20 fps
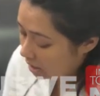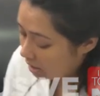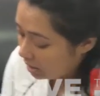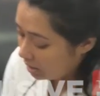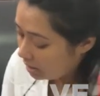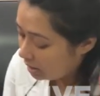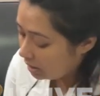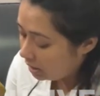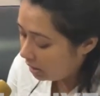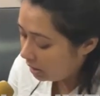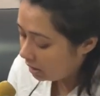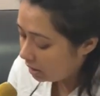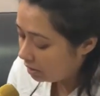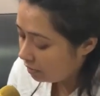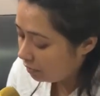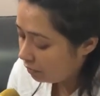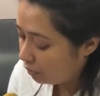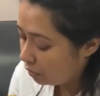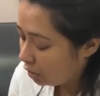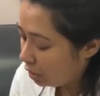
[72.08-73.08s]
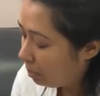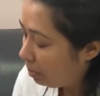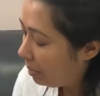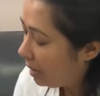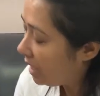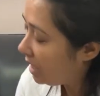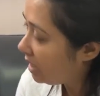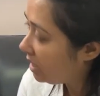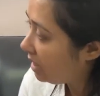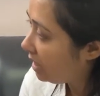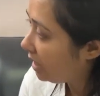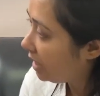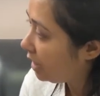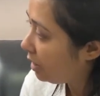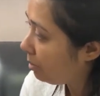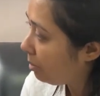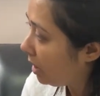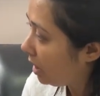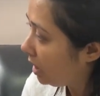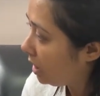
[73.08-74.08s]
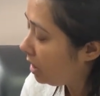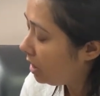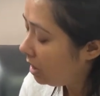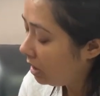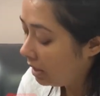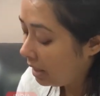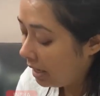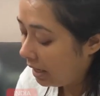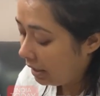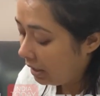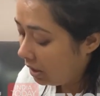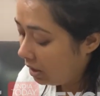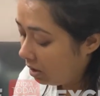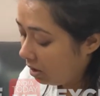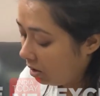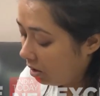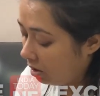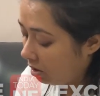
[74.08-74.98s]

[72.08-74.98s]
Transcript: See, it's for the past six months that uh,